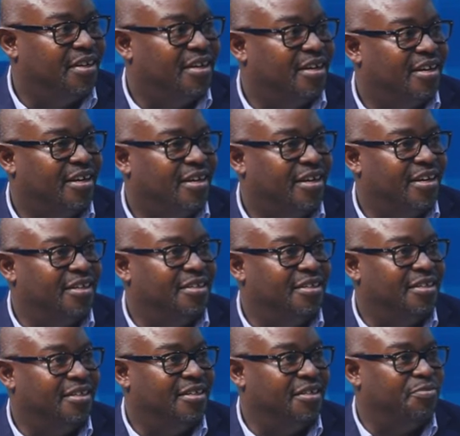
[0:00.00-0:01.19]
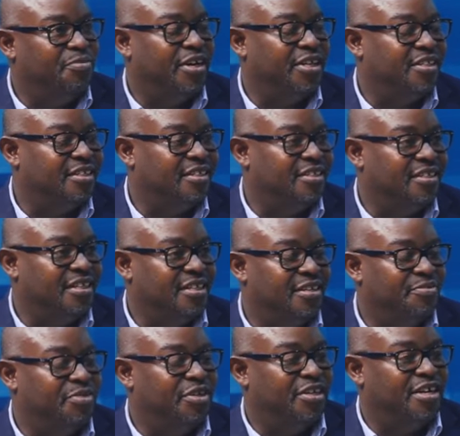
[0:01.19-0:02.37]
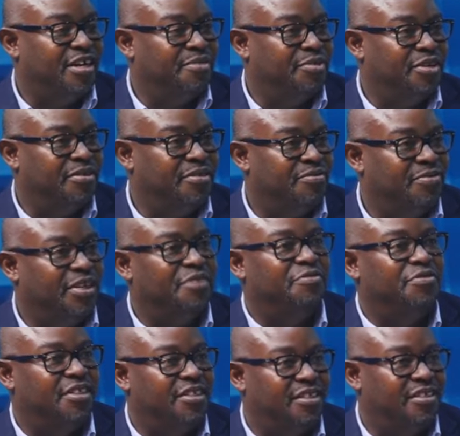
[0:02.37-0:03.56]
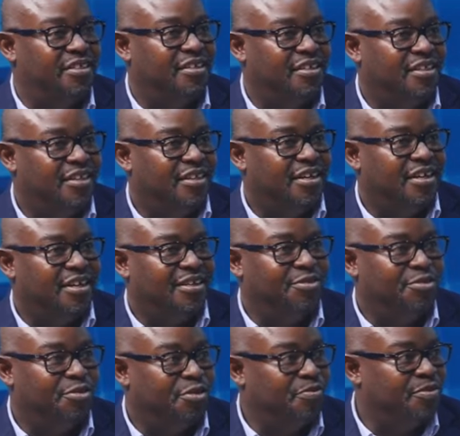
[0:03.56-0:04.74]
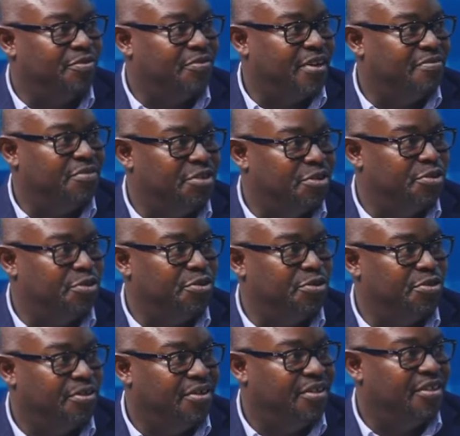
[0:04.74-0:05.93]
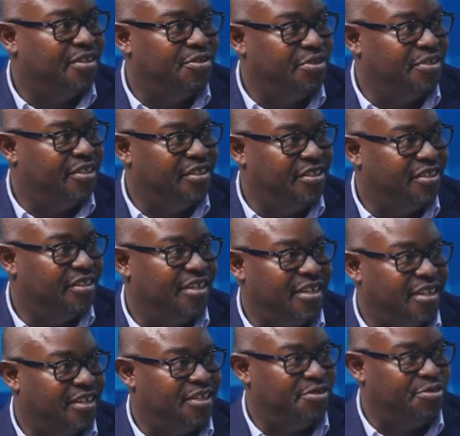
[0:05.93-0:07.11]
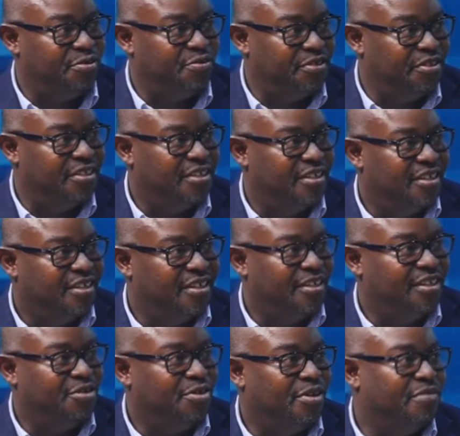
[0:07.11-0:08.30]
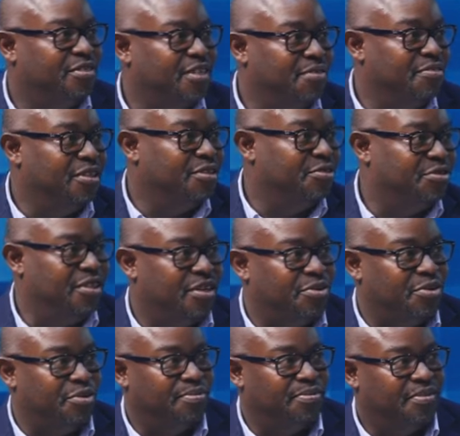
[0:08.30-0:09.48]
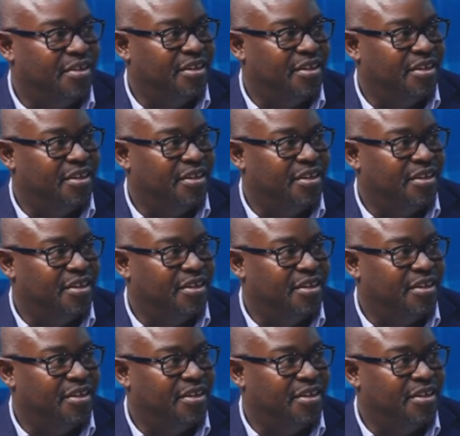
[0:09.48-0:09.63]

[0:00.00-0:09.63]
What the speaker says: and the prizes that have been coming every tea, on top of having your tea like a trophy, you have something to take home.